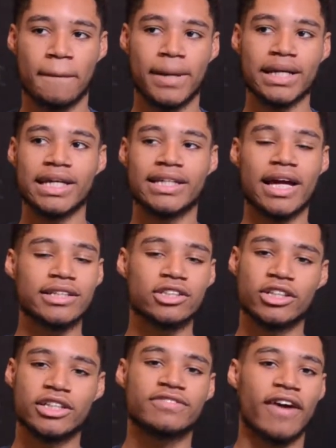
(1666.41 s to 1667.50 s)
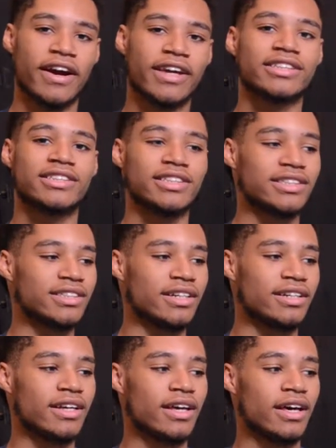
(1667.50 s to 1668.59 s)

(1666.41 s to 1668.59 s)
But he doesn't. He's very consistent,